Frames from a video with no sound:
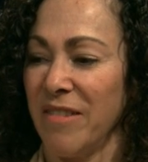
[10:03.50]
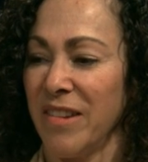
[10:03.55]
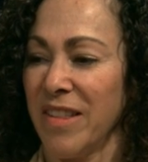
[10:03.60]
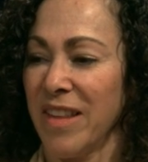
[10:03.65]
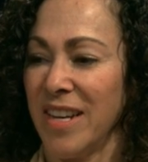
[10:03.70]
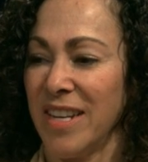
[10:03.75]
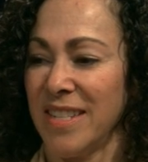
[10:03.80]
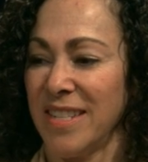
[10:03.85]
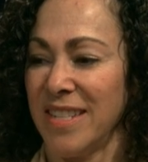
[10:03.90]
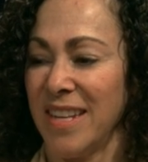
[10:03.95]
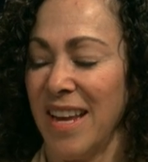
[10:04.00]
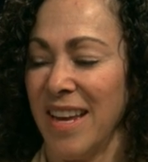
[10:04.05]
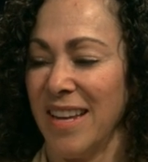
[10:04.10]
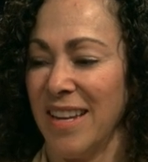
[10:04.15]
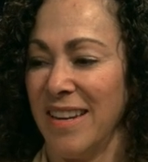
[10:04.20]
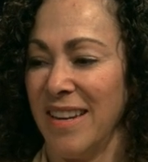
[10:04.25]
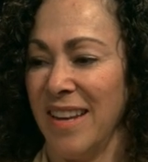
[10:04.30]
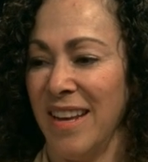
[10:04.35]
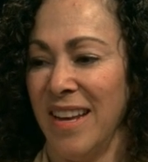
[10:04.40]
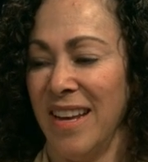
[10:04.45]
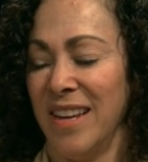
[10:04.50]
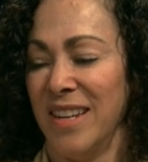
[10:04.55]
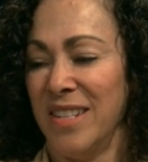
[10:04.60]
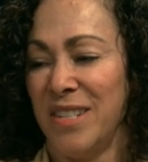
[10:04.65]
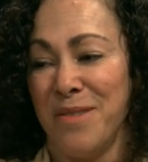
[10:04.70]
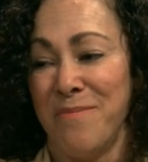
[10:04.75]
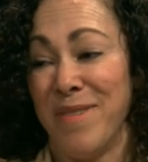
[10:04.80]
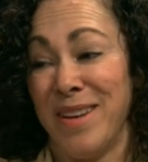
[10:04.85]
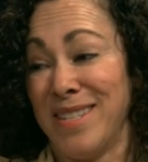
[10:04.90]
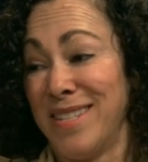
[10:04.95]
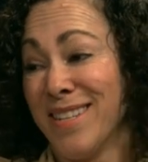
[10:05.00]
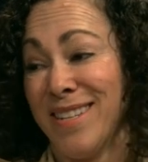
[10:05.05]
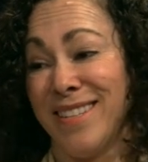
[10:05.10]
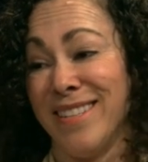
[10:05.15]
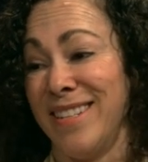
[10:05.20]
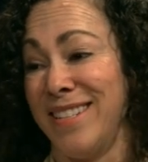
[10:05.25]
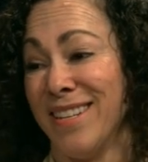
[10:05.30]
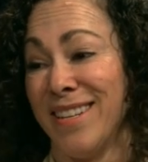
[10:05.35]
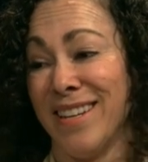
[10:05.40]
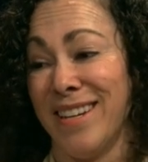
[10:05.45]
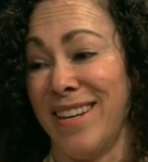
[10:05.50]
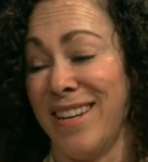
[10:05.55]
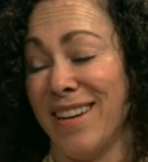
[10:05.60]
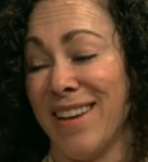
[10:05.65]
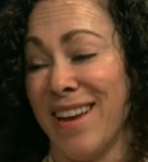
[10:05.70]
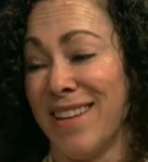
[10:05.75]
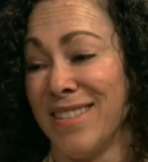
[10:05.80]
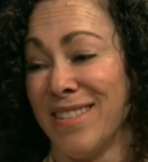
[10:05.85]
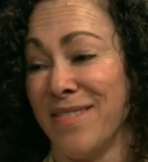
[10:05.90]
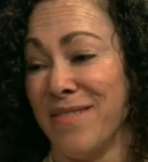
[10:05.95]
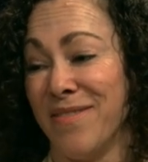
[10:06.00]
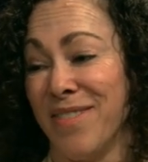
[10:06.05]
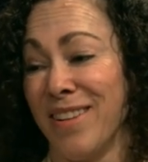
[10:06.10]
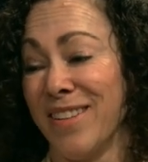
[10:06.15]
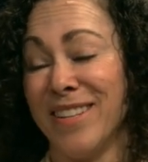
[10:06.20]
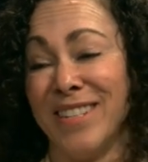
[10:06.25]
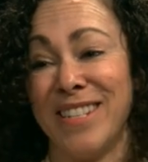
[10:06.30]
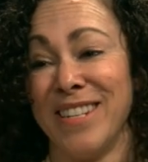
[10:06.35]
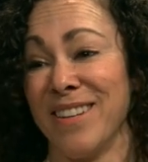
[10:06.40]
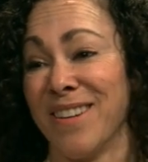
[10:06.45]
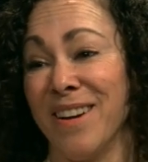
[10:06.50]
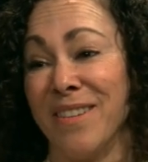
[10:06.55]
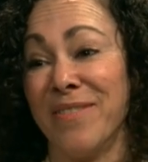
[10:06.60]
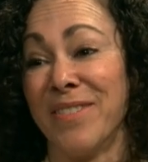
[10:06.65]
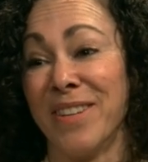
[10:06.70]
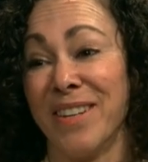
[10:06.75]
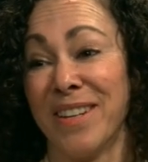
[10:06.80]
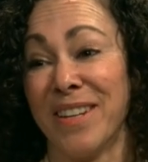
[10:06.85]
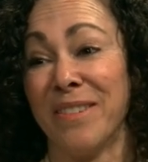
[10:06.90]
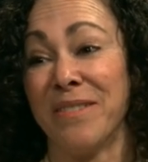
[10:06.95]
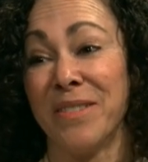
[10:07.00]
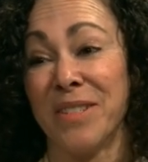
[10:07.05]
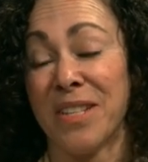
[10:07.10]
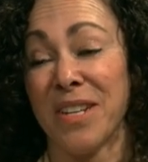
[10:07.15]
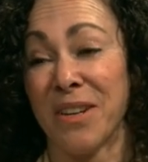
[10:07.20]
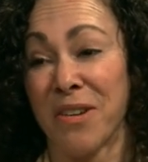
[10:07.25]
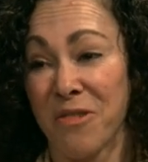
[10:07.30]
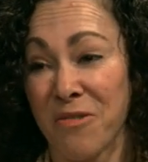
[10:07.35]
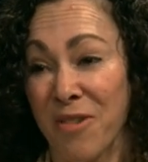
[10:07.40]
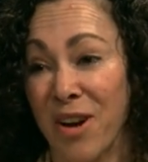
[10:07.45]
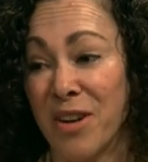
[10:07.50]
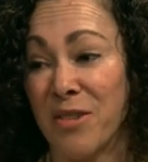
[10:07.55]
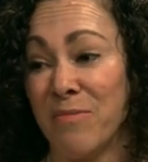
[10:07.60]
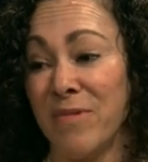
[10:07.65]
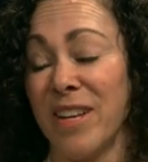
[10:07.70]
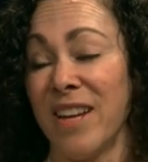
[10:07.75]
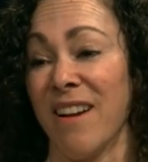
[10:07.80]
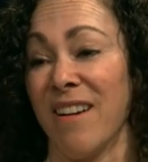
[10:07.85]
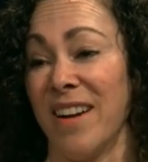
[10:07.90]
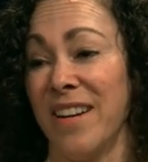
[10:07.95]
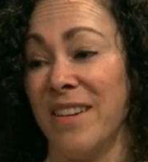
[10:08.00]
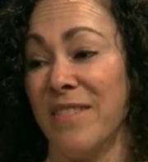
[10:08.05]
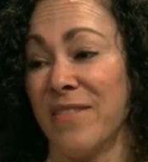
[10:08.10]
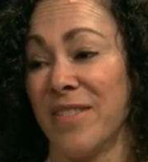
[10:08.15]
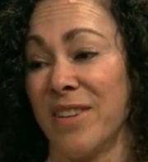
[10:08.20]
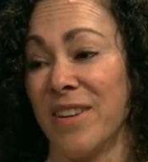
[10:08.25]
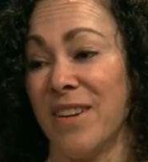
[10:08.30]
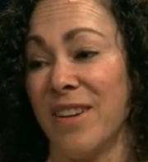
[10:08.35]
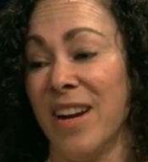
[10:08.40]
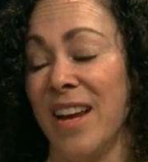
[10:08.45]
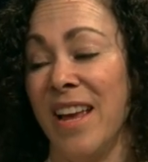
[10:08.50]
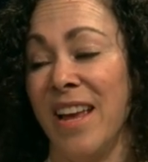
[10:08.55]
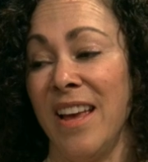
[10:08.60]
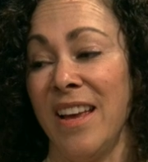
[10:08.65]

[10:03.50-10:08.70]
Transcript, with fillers: with us, and she basically did it as a volunteer effort. It was incredibly kind of her.